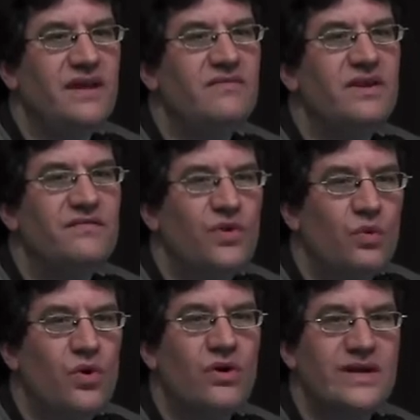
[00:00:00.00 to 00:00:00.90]
even if the
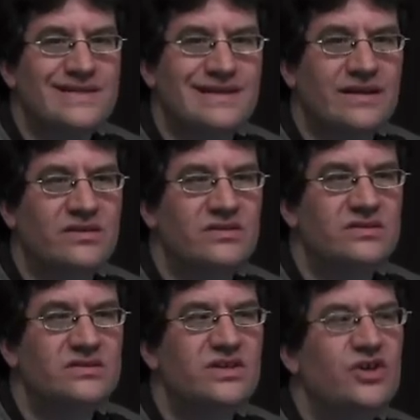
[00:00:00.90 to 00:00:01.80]
war is
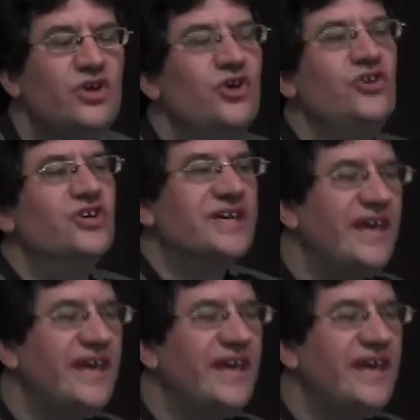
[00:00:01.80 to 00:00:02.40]
legal, you